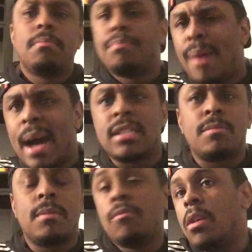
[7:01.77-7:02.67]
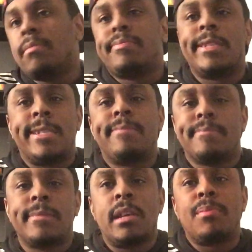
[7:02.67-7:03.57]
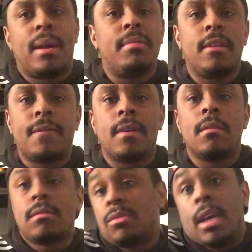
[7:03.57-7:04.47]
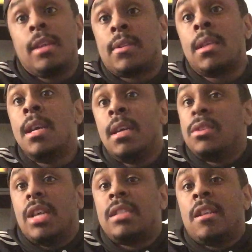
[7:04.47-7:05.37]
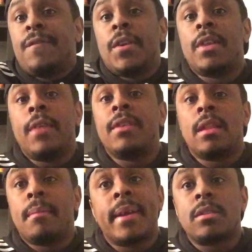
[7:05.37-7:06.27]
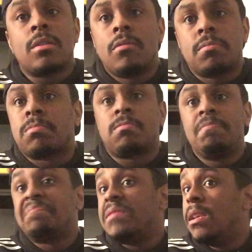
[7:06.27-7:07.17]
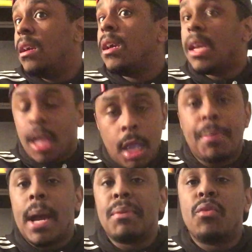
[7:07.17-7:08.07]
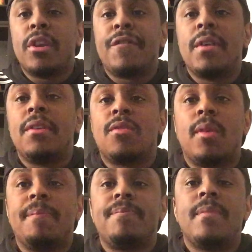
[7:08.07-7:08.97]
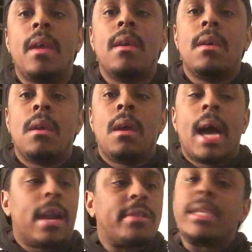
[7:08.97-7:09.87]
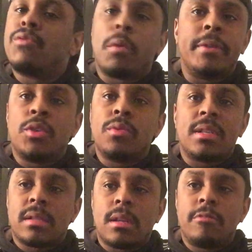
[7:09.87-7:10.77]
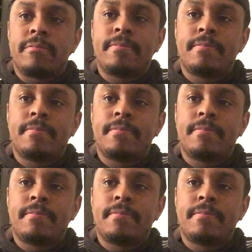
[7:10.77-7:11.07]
Possibly. Well, yeah, probably interfere. Jay's interfering in every other match, so he probably will interfere in this one. I don't see Roman doing this alone.